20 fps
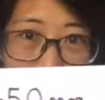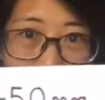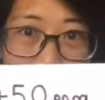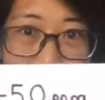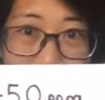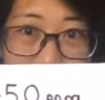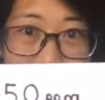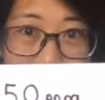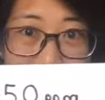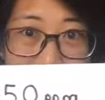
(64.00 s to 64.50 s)

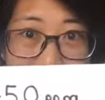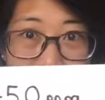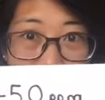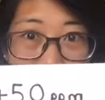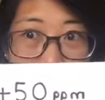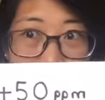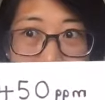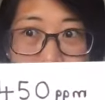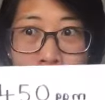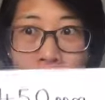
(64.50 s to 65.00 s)
you need to
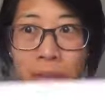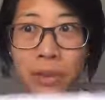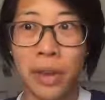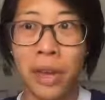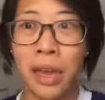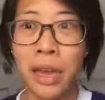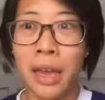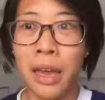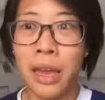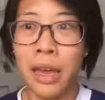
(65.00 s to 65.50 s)
look for.
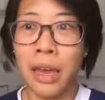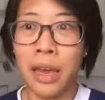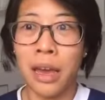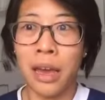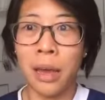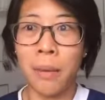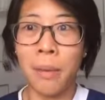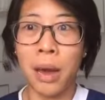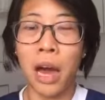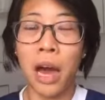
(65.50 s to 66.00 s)

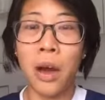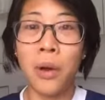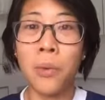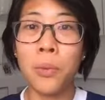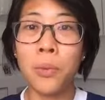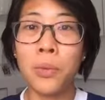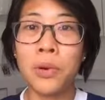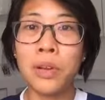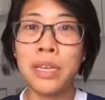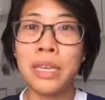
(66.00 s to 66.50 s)
I
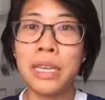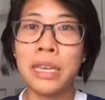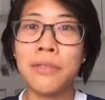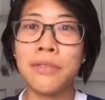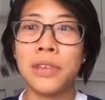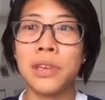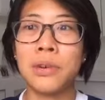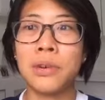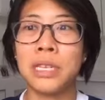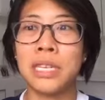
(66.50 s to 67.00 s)
would
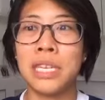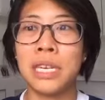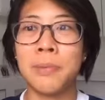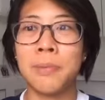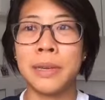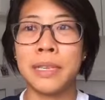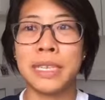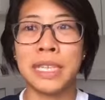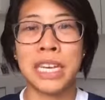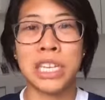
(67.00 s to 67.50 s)
give you a
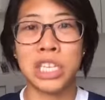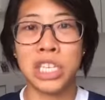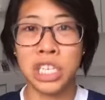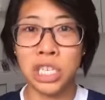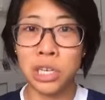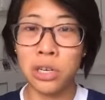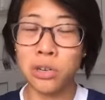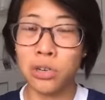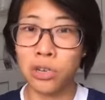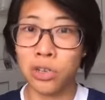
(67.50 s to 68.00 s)
tip is that
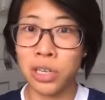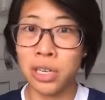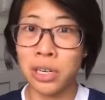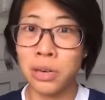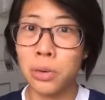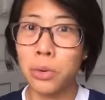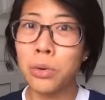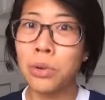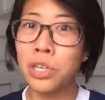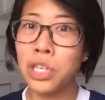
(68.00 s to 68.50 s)

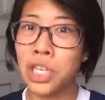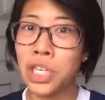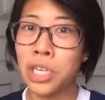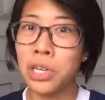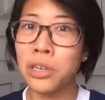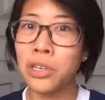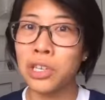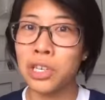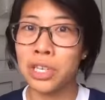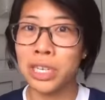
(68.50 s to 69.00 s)
all
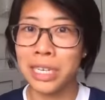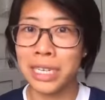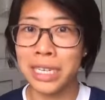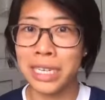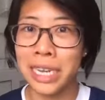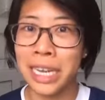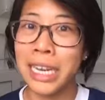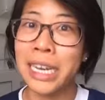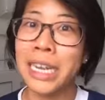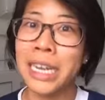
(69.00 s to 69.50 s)
children can
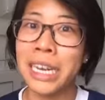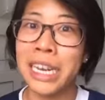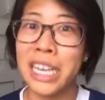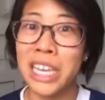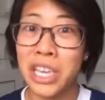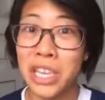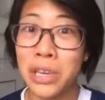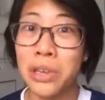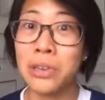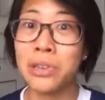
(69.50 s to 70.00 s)
technically
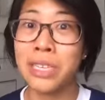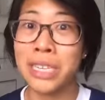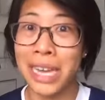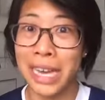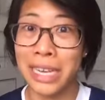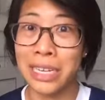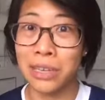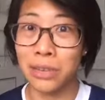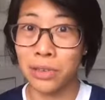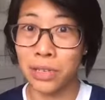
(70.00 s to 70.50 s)
use
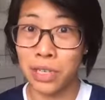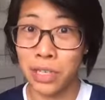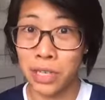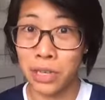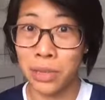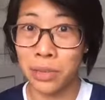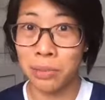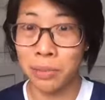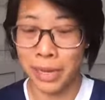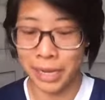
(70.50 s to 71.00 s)
adult
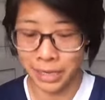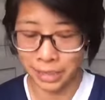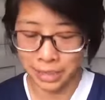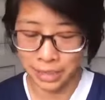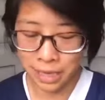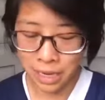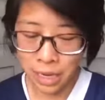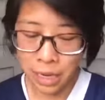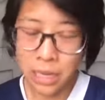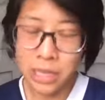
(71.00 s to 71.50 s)
toothpaste.
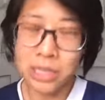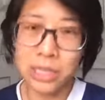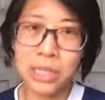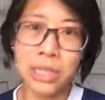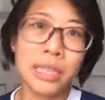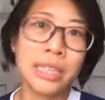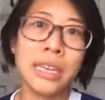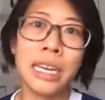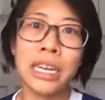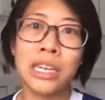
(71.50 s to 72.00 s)
So
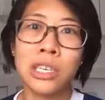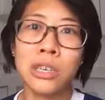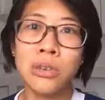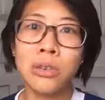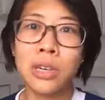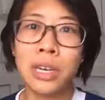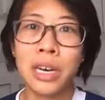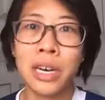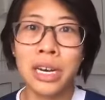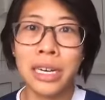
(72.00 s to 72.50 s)
the national
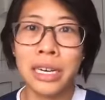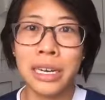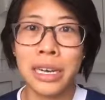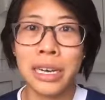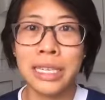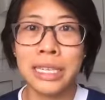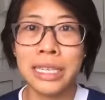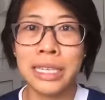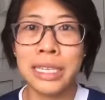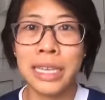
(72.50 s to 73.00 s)

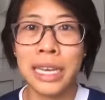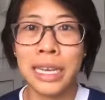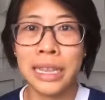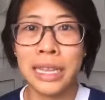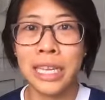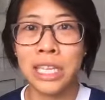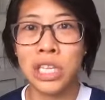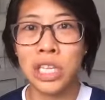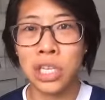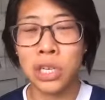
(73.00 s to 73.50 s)
guidelines state
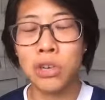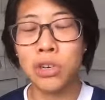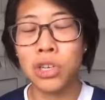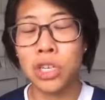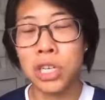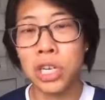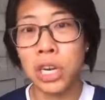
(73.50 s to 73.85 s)
that children